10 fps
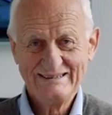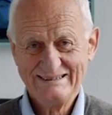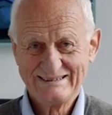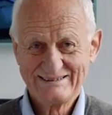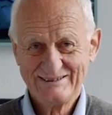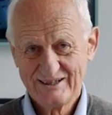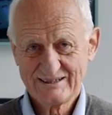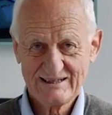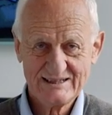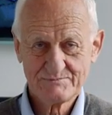is
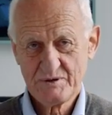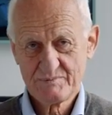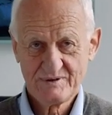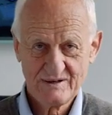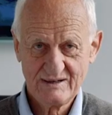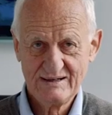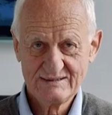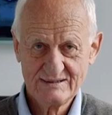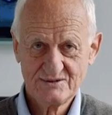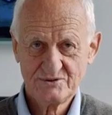not as popular
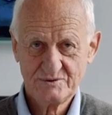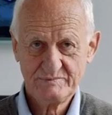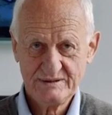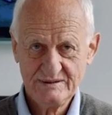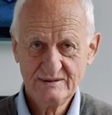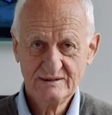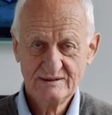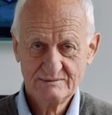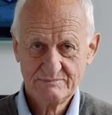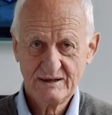as it should be,
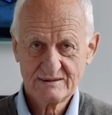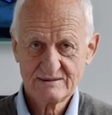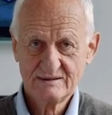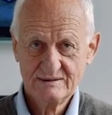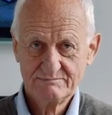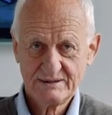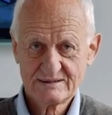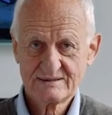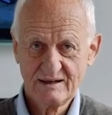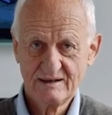but
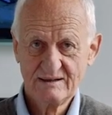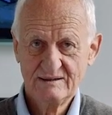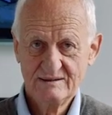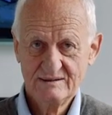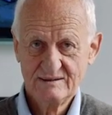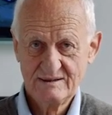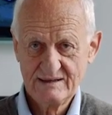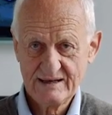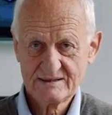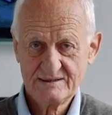still
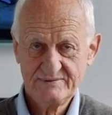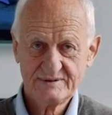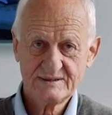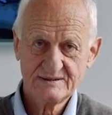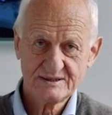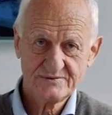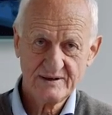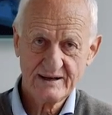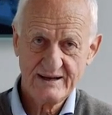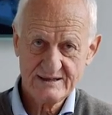activity in this
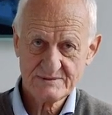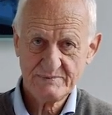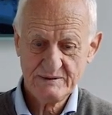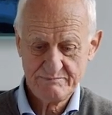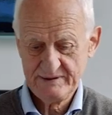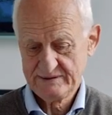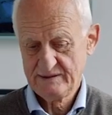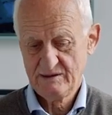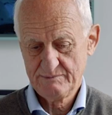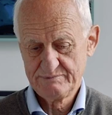field has been
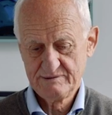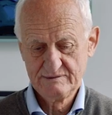picking up.